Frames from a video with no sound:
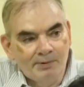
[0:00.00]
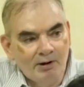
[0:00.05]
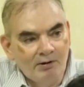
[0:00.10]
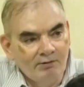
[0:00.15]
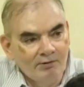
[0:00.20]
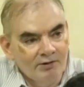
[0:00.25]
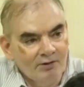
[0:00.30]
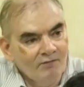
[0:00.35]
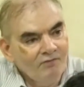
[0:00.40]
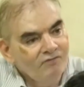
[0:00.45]

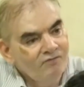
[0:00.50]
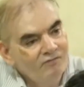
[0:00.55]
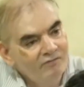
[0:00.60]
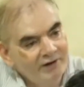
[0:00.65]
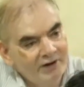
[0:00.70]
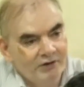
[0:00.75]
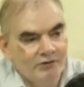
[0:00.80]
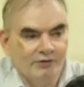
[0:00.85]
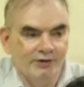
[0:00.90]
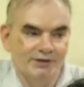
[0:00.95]
That is the
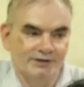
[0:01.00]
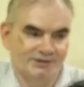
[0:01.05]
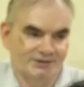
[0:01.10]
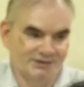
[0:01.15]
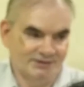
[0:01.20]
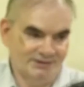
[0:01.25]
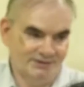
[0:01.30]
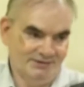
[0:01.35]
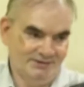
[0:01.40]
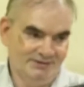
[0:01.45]
power of
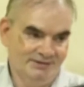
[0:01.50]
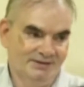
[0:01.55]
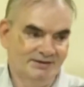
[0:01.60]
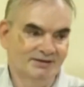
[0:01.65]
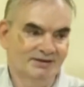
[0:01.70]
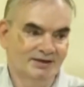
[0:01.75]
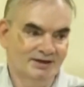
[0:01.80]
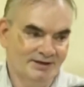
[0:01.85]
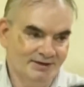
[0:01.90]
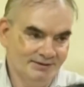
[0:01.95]

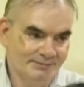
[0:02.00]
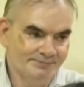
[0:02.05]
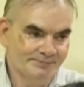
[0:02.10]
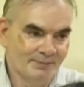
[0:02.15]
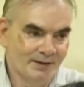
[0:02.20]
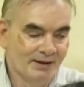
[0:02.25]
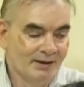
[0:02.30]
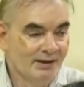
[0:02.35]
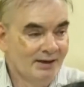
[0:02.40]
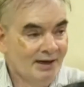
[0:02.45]
valuation.
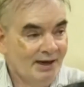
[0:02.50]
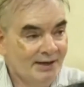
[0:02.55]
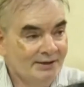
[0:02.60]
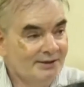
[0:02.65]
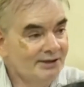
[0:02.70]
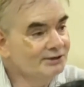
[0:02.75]
Yeah.